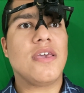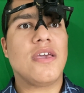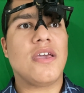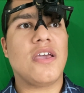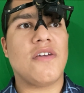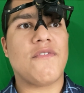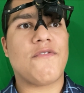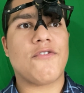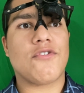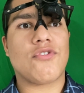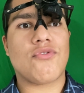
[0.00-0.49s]

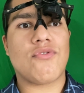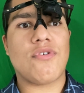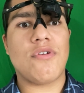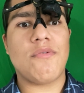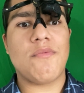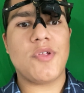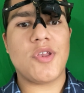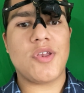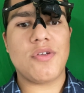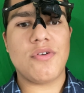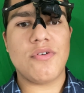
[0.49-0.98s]
And for screen
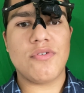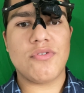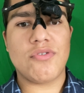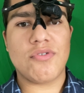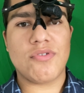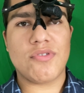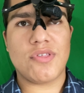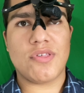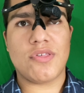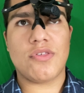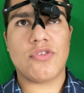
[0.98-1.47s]
reader
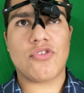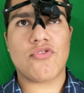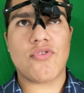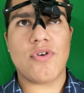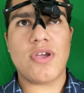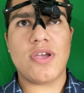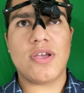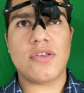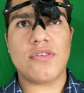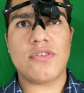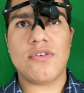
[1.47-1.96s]
users, this is
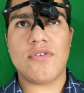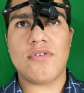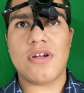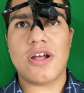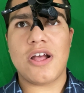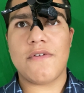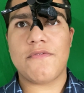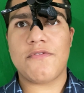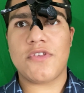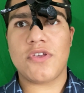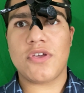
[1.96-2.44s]
great because you don't
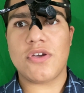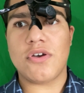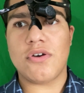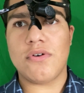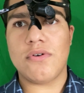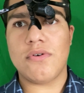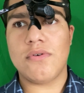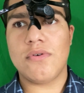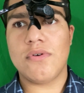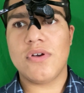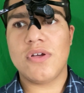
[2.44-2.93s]
have to
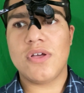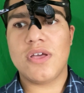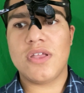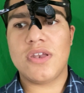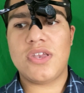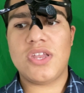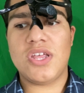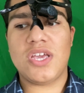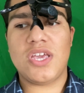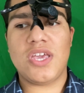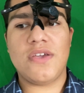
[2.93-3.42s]
go
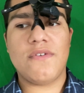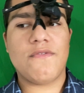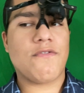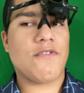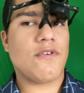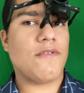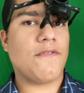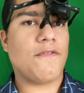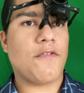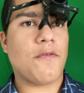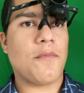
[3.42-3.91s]
digging
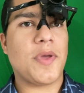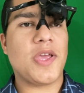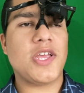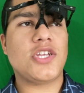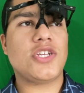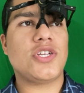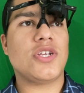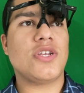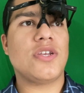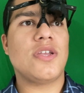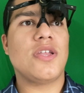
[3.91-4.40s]
for
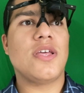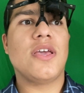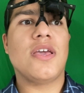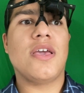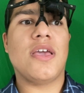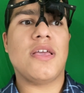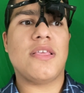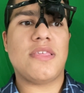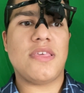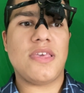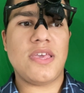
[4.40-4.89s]
information.
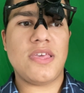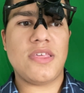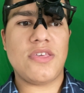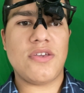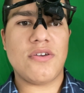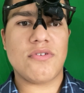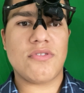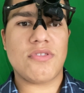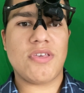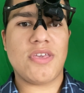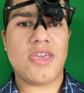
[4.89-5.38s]
It's
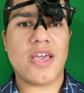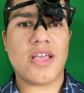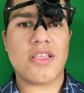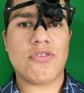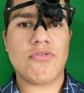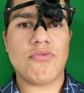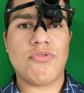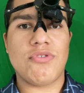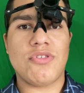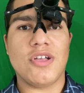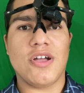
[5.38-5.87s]
easier to get
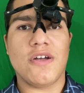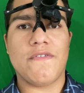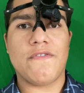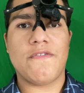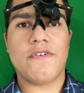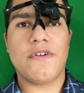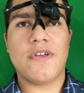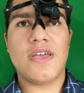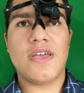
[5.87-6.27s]
to stuff.